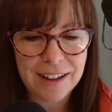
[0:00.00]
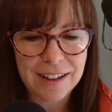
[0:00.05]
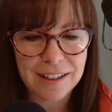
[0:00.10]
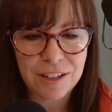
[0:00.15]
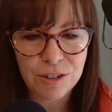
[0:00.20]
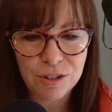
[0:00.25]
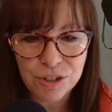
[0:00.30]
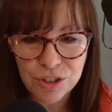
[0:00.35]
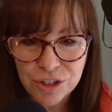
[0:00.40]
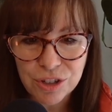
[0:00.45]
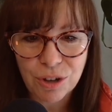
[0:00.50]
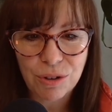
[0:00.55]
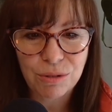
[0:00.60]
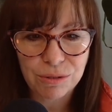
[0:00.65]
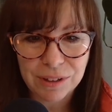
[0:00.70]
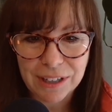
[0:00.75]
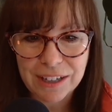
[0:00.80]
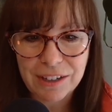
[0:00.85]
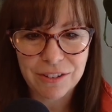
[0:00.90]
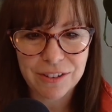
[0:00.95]
there's so
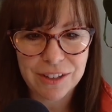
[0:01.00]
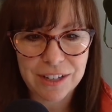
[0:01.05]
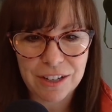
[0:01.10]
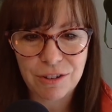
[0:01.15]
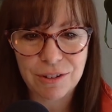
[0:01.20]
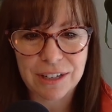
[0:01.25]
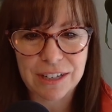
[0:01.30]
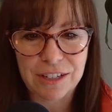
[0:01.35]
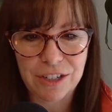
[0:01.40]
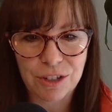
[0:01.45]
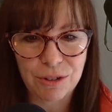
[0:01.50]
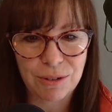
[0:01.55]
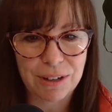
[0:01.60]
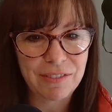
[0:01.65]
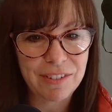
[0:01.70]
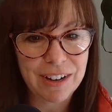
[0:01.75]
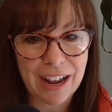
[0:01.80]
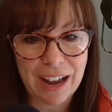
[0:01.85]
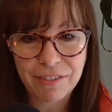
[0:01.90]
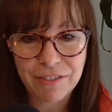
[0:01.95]
little that you can do
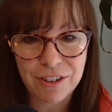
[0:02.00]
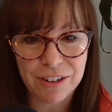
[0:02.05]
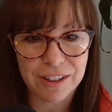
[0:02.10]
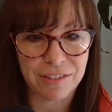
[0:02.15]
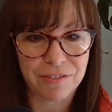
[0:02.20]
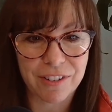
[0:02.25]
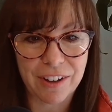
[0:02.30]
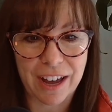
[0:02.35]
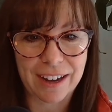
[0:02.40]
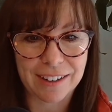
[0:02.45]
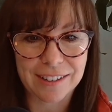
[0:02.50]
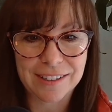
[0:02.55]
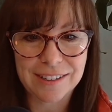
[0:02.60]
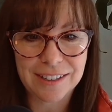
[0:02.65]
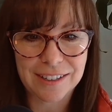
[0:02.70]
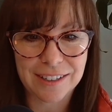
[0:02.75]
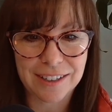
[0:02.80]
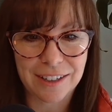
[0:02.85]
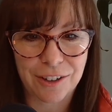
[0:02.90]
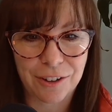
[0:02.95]
even after the fact,
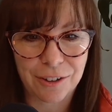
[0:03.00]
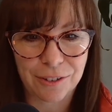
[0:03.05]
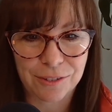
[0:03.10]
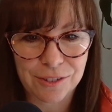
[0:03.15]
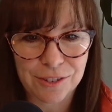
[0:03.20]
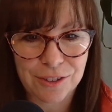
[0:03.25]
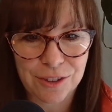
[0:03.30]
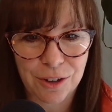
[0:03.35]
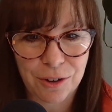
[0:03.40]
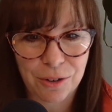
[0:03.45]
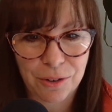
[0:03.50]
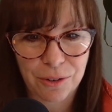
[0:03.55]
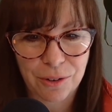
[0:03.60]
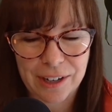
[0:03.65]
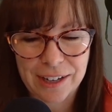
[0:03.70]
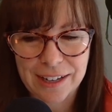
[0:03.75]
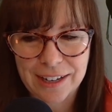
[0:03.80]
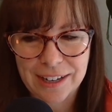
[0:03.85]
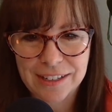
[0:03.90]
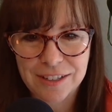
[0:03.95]
you know, so
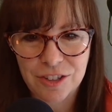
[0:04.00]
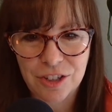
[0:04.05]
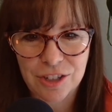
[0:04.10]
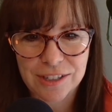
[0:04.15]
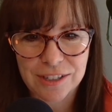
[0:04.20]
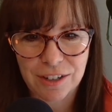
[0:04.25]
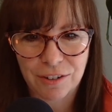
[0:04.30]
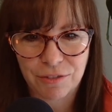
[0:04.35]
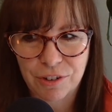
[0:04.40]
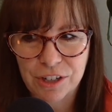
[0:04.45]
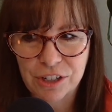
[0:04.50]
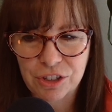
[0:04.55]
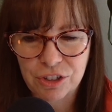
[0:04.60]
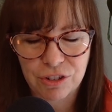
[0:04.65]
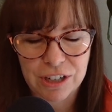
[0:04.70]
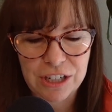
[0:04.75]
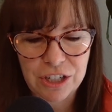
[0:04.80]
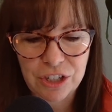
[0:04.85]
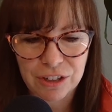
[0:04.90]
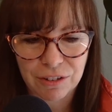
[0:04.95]
it's just a
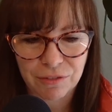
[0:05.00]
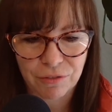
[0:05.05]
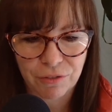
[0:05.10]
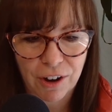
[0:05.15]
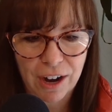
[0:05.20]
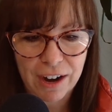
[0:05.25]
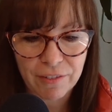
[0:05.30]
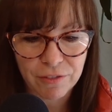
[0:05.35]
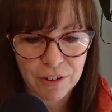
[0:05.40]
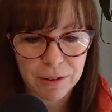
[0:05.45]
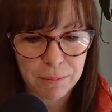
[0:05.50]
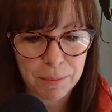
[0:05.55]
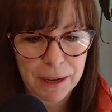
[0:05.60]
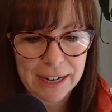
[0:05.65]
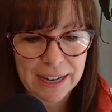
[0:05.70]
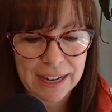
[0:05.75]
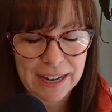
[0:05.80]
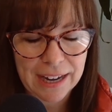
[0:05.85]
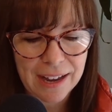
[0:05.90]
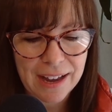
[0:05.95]
frustration for
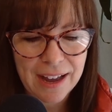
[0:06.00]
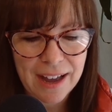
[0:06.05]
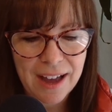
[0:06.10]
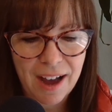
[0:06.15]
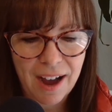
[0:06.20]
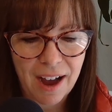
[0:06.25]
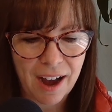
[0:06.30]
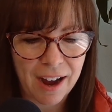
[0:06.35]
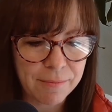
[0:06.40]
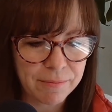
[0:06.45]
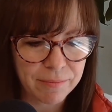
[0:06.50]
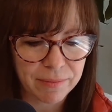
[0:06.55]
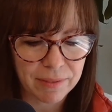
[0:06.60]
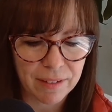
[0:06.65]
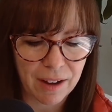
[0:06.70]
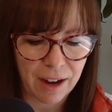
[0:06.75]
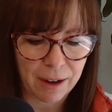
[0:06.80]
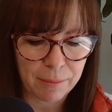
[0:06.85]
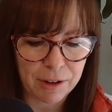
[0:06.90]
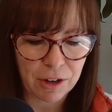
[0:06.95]
everybody. I'm
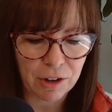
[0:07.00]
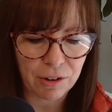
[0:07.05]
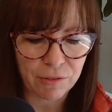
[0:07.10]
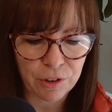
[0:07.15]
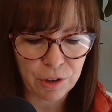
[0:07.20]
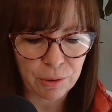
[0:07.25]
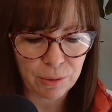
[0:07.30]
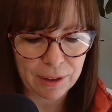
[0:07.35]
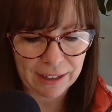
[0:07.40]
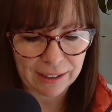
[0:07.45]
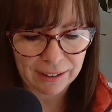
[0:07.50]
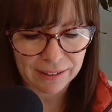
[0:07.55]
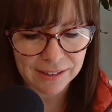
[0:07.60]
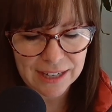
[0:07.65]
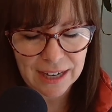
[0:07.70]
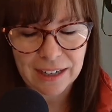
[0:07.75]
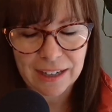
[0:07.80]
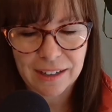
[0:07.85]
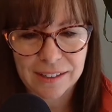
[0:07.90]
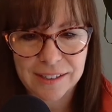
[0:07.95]
interviewing
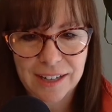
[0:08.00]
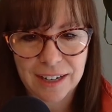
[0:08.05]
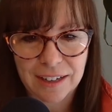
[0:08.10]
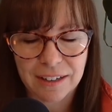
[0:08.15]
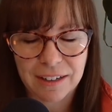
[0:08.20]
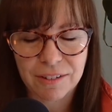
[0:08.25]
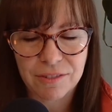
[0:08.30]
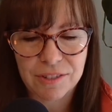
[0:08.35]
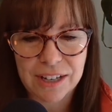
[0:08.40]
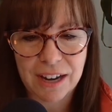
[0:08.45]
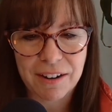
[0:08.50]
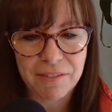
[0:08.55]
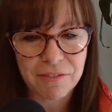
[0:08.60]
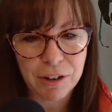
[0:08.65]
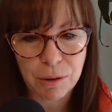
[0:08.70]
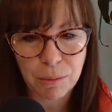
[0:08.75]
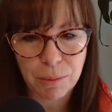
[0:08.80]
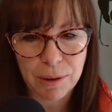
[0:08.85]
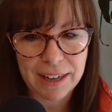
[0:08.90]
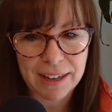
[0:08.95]
tech executives
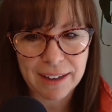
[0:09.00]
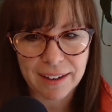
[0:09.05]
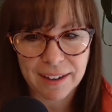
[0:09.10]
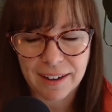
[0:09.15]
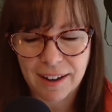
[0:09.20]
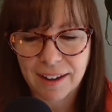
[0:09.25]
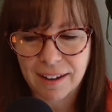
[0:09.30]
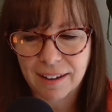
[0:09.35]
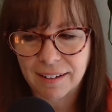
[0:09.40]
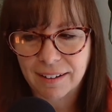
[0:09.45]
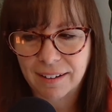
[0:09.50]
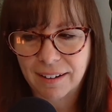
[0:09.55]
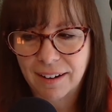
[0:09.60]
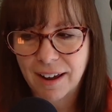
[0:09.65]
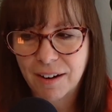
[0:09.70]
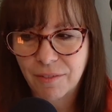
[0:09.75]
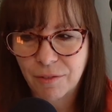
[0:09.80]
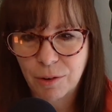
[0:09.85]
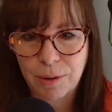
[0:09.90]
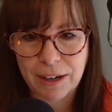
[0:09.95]
every week, and
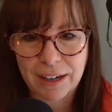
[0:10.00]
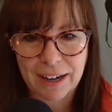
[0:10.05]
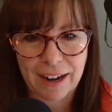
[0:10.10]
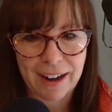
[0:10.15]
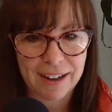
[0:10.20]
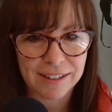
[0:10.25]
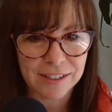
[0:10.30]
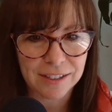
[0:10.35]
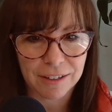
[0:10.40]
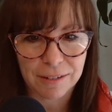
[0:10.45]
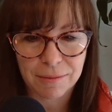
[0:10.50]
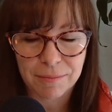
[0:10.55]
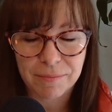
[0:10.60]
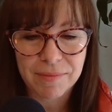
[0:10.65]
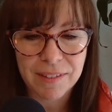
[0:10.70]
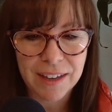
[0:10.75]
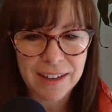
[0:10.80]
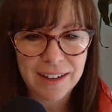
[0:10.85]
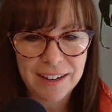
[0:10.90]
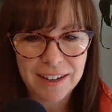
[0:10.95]
every week I ask them,
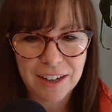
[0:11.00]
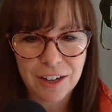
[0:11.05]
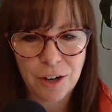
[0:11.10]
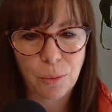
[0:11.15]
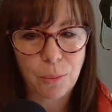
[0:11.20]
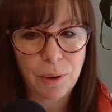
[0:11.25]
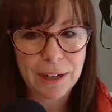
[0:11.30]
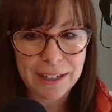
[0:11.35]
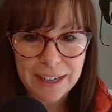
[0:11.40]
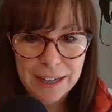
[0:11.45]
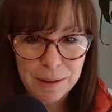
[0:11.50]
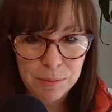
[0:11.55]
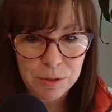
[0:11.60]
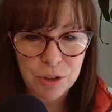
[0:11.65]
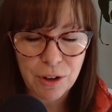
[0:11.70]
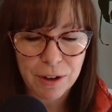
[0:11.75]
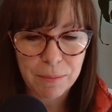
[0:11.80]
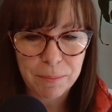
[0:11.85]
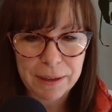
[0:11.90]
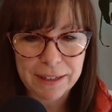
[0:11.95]
you know, what
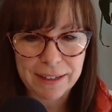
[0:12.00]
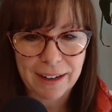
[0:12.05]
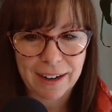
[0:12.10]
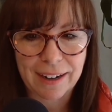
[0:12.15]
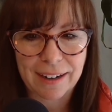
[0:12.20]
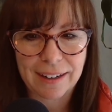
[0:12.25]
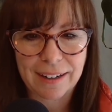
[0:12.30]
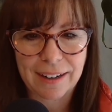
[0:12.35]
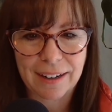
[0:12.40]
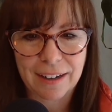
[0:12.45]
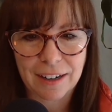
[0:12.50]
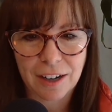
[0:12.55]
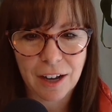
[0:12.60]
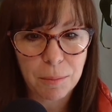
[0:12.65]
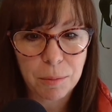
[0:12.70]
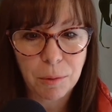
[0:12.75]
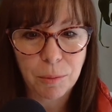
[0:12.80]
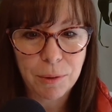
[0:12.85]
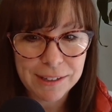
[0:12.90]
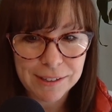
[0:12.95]
keeps you up at night? And a
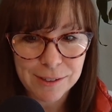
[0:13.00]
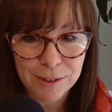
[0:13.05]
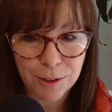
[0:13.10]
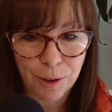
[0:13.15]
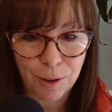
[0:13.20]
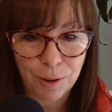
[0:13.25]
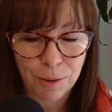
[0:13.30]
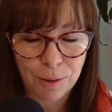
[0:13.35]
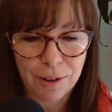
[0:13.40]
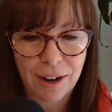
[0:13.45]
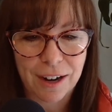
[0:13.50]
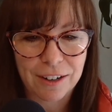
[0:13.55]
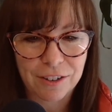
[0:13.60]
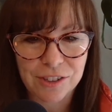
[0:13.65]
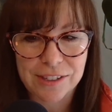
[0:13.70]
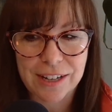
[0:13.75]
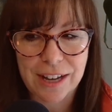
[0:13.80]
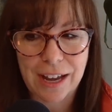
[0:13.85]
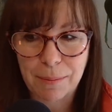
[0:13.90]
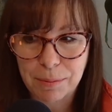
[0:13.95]
couple weeks ago, I
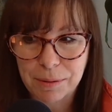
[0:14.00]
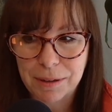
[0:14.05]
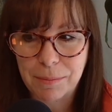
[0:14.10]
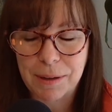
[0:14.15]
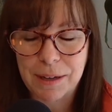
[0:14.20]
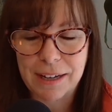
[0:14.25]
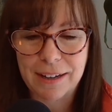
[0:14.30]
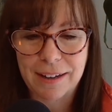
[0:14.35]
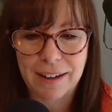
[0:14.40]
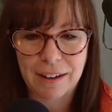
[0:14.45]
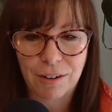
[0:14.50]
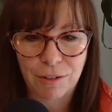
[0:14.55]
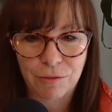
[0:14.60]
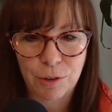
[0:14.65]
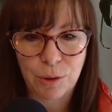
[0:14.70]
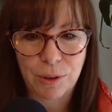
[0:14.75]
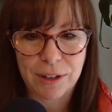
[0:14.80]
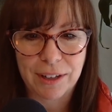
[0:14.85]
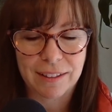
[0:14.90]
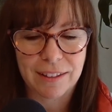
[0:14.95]
just happened to be
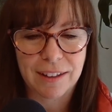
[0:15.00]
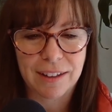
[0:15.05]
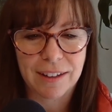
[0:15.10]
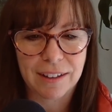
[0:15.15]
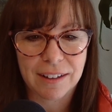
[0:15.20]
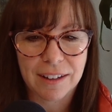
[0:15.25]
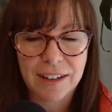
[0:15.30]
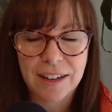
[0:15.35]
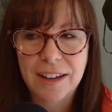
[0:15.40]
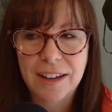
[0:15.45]
interviewing the